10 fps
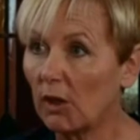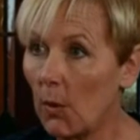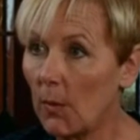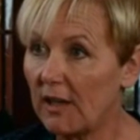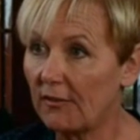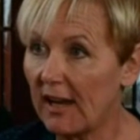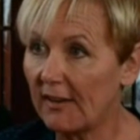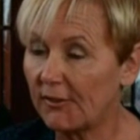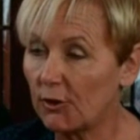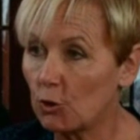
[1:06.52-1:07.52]
are going if I
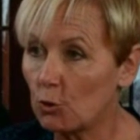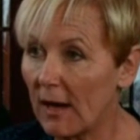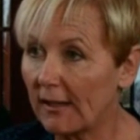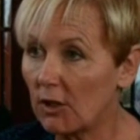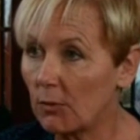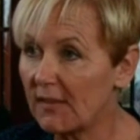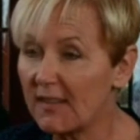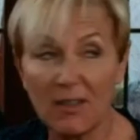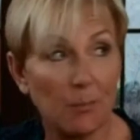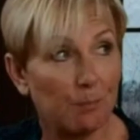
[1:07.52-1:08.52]
have to drag you.
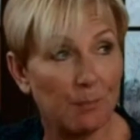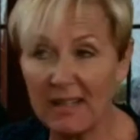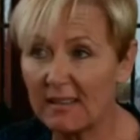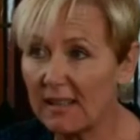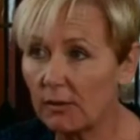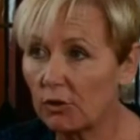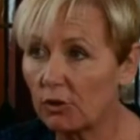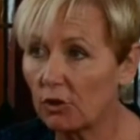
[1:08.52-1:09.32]
This is a big deal to